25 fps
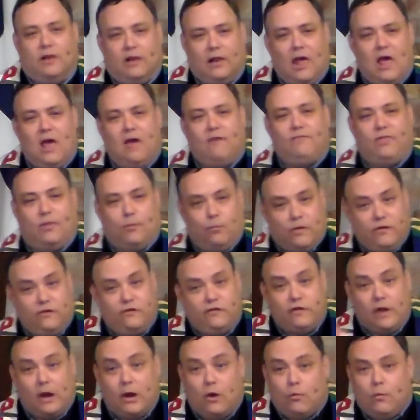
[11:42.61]
the love that
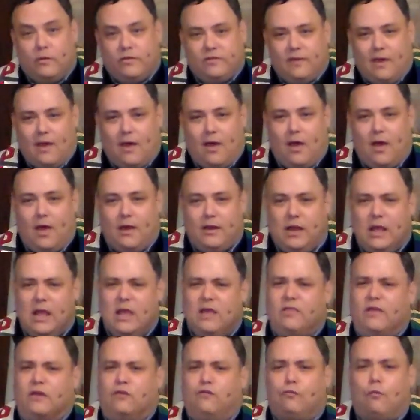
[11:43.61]
we share with
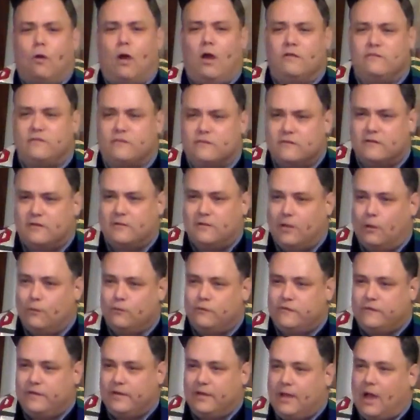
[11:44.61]
God, that draws us
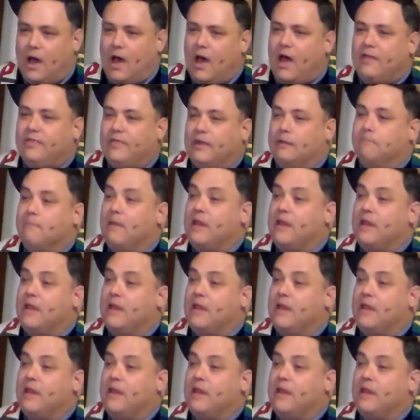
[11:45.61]
close to God,